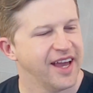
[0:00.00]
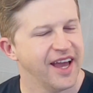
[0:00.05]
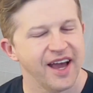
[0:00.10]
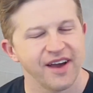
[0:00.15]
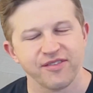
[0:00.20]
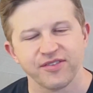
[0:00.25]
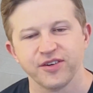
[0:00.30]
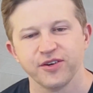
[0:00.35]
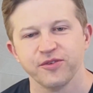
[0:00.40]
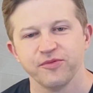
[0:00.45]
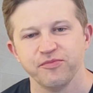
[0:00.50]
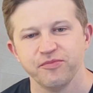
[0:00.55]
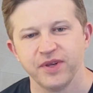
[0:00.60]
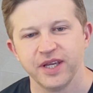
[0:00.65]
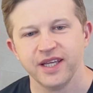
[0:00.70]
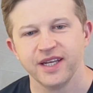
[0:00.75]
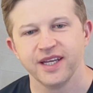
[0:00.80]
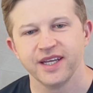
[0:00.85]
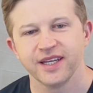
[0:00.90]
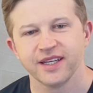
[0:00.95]
After
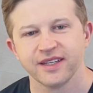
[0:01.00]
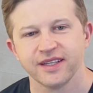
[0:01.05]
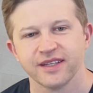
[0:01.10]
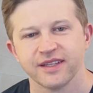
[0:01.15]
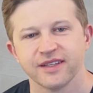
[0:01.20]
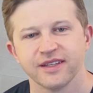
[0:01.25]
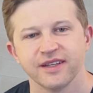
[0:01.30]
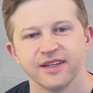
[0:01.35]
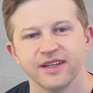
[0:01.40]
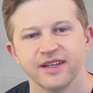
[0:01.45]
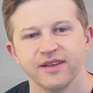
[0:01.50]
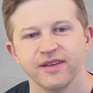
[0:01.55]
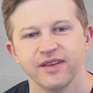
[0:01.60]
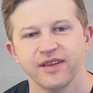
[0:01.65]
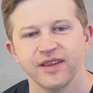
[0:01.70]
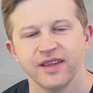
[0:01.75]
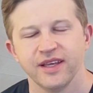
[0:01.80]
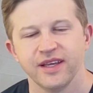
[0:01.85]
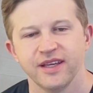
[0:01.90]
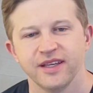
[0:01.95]
meeting
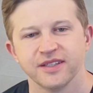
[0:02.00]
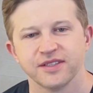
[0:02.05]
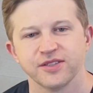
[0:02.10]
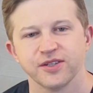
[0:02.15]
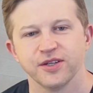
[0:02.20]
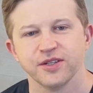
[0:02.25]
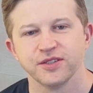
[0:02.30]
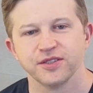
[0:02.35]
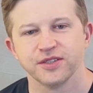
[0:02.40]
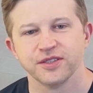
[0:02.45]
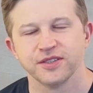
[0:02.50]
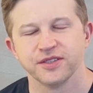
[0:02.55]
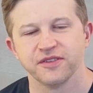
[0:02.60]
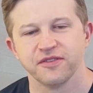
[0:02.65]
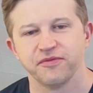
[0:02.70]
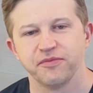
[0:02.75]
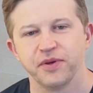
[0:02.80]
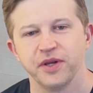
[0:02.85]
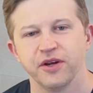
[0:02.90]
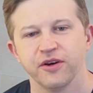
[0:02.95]
the surgeons
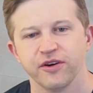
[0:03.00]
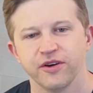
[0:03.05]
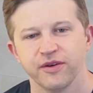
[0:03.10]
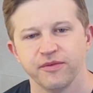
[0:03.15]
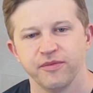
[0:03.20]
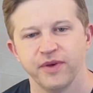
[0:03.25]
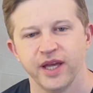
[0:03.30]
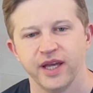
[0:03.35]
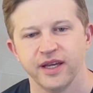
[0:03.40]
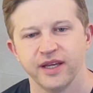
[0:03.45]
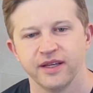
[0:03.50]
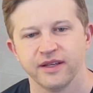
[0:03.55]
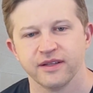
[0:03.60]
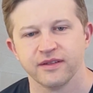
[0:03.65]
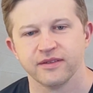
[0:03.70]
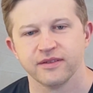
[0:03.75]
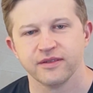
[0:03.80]
of PRMA,